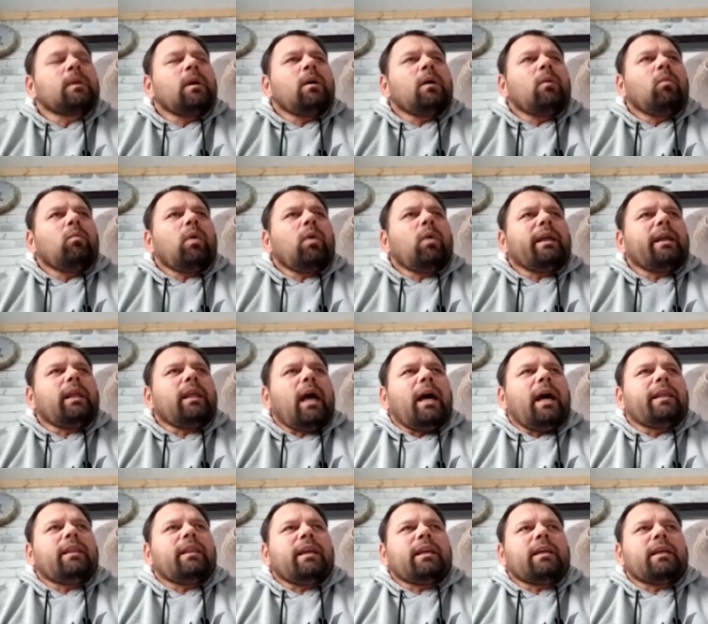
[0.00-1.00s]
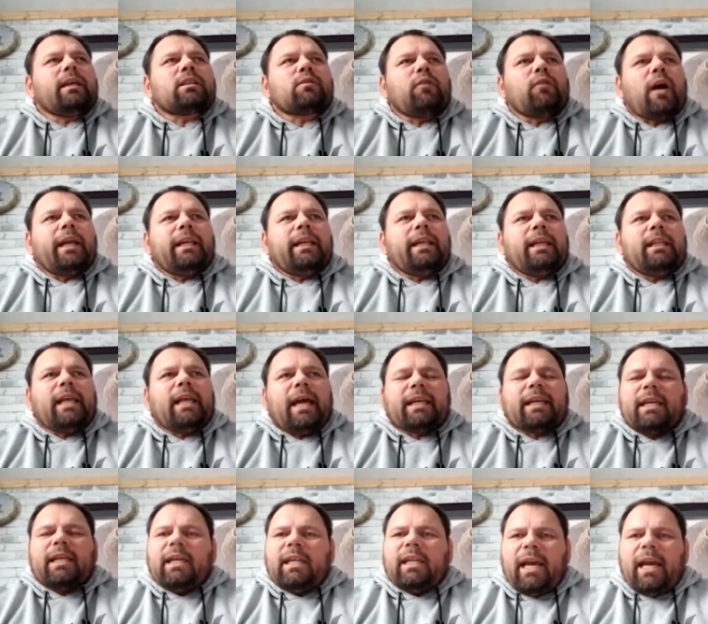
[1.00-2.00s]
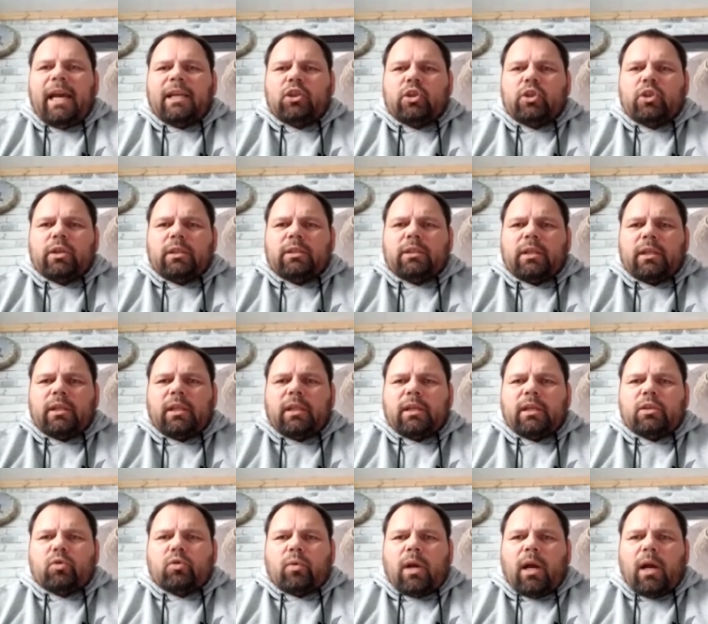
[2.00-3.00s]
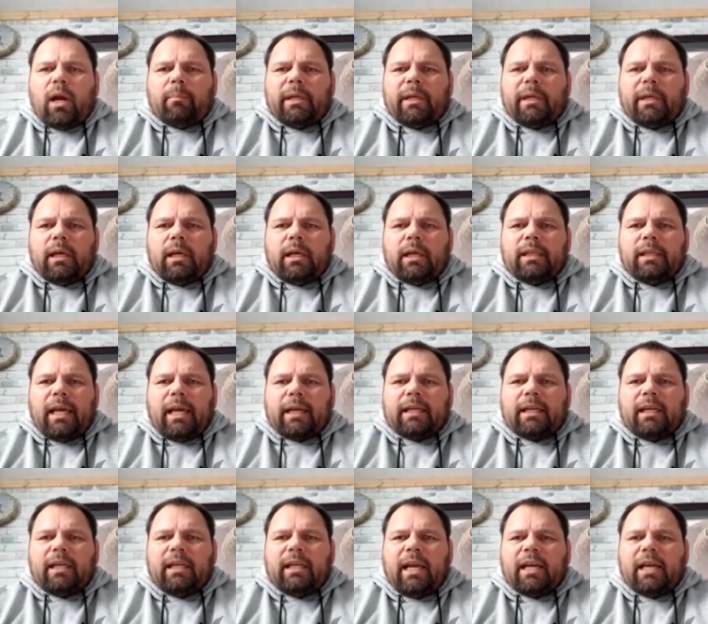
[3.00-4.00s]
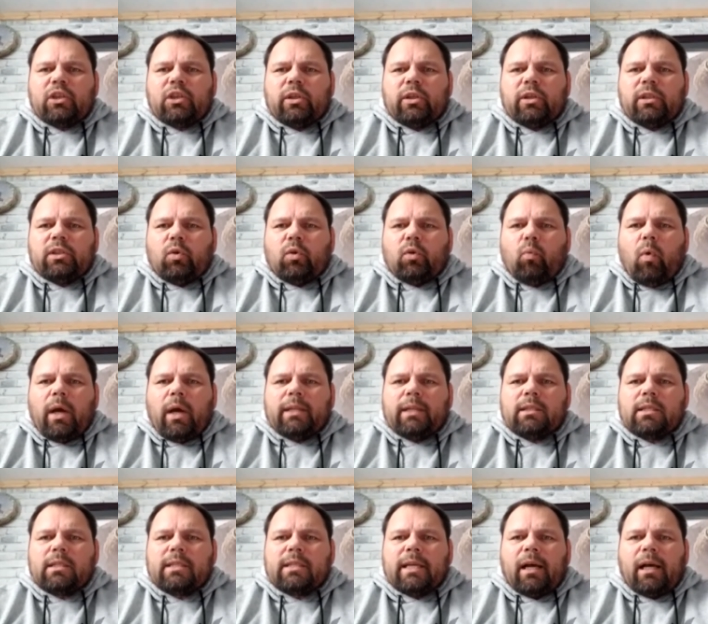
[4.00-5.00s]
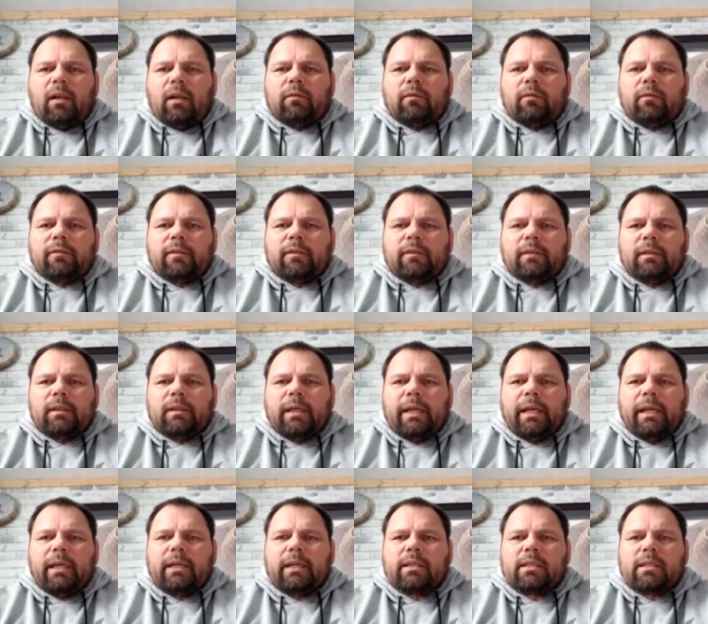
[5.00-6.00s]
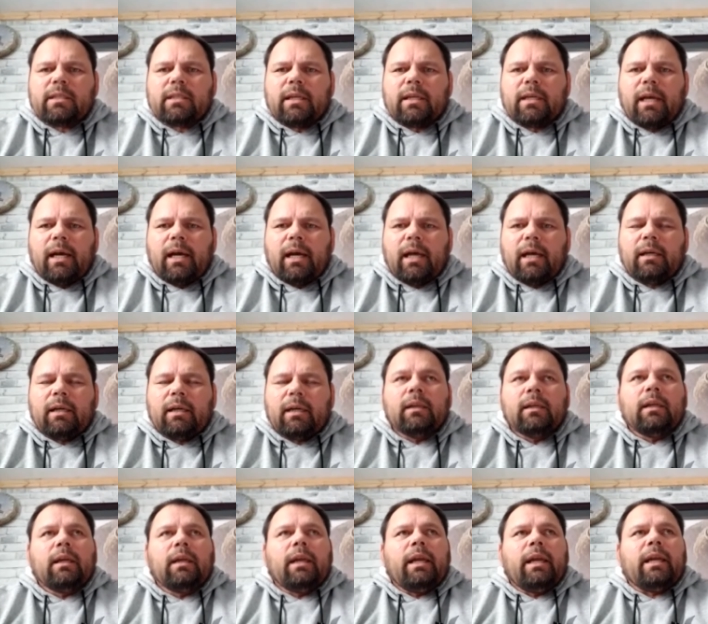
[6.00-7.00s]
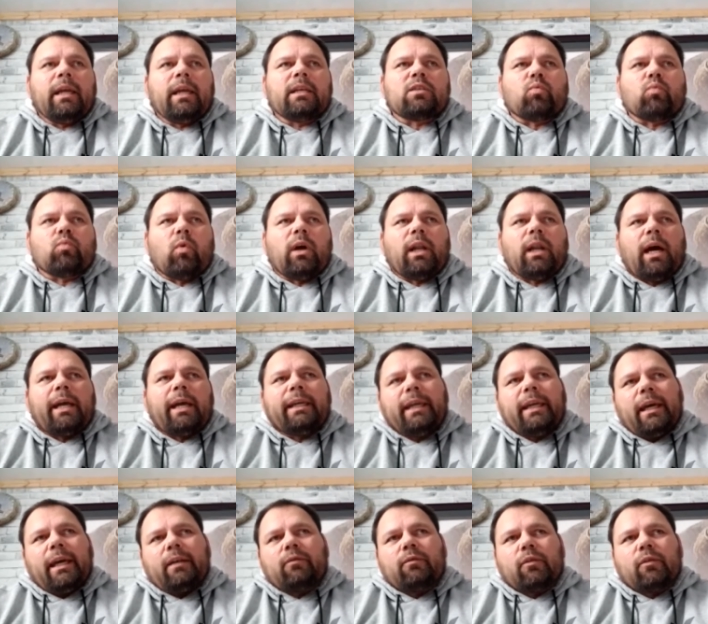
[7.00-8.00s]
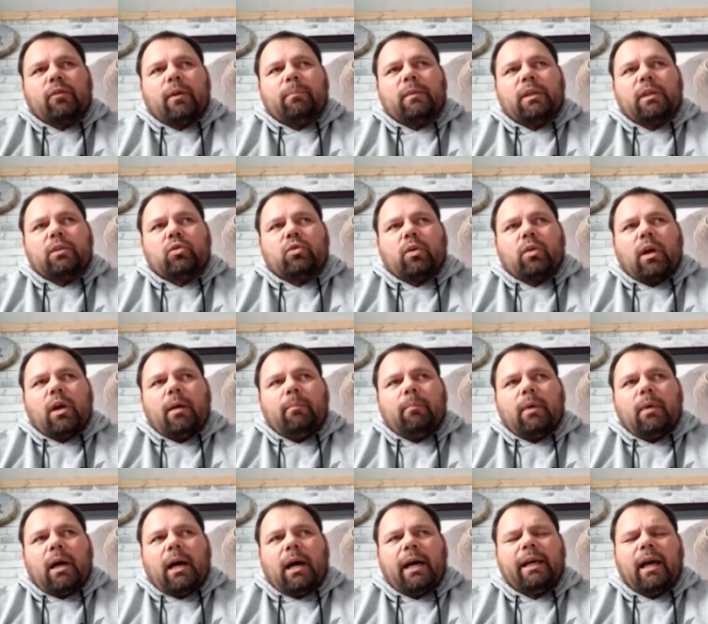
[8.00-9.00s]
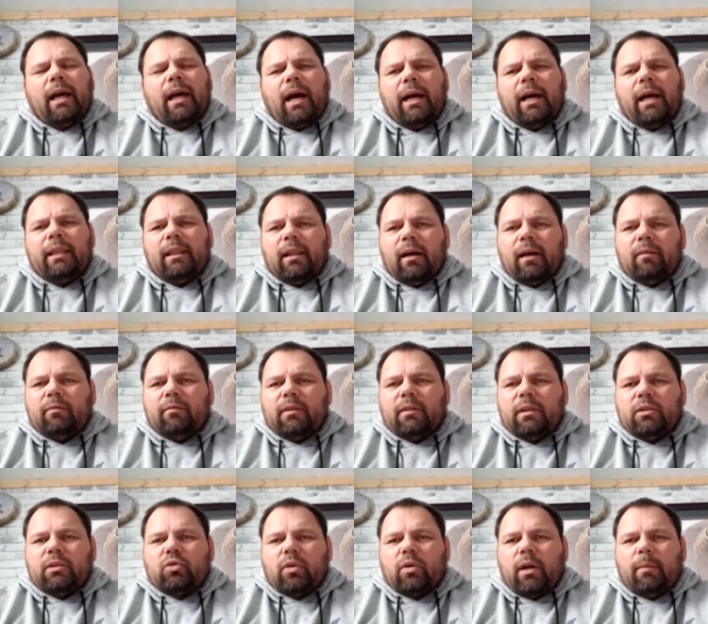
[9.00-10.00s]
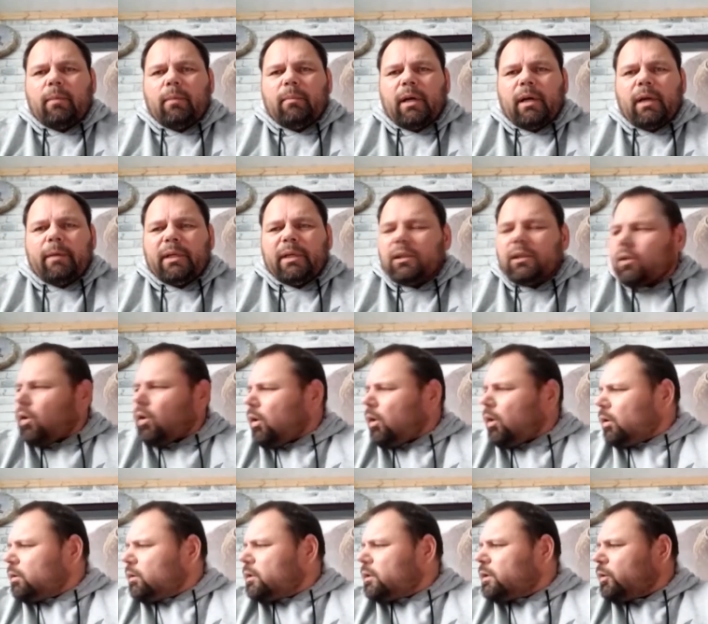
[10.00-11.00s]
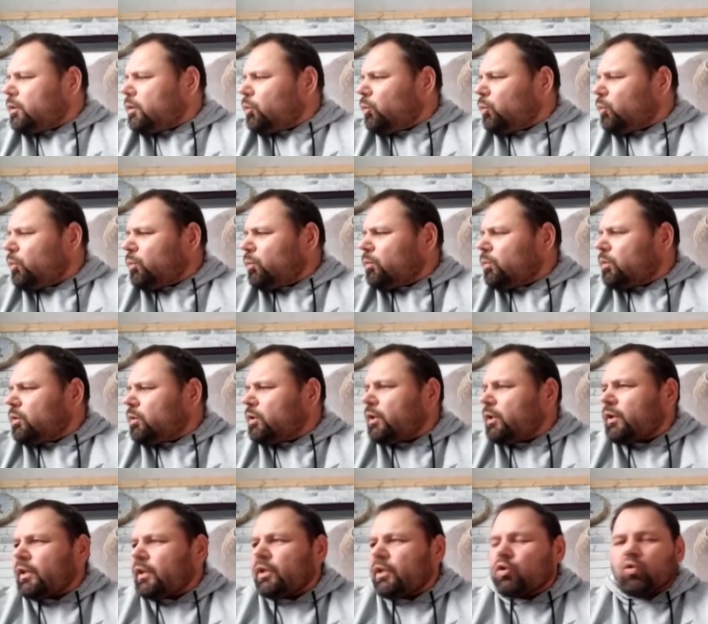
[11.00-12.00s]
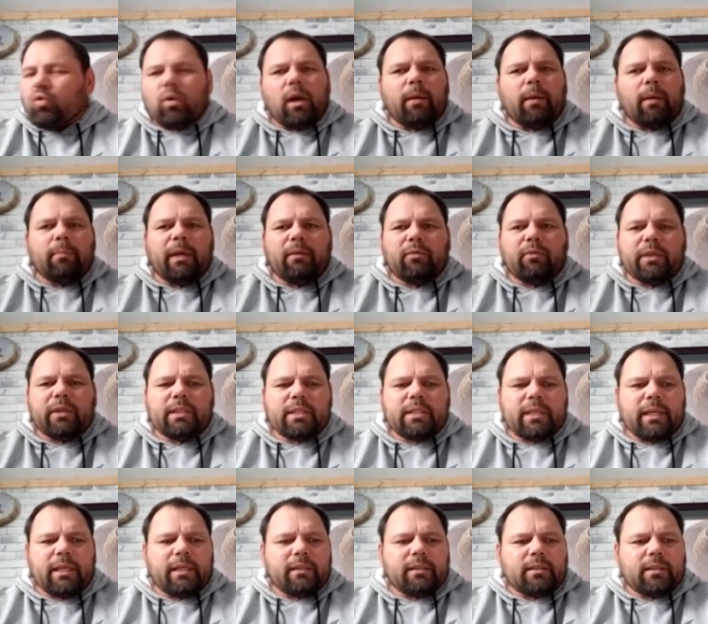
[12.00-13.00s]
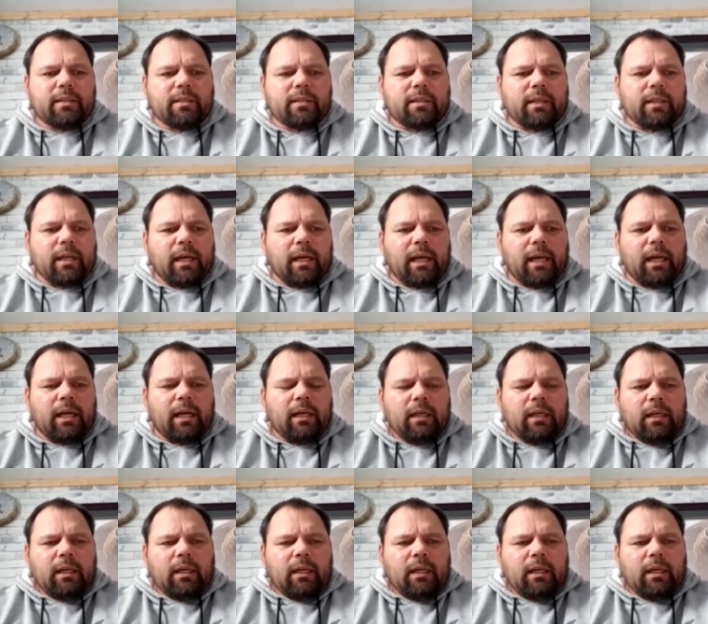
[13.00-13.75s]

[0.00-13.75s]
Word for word: well, I think it's finding that connection to the drum and that, that connection to oneself is uh, is what I get from the drum. I, I love the drum. I've been called to to the drum ever since uh,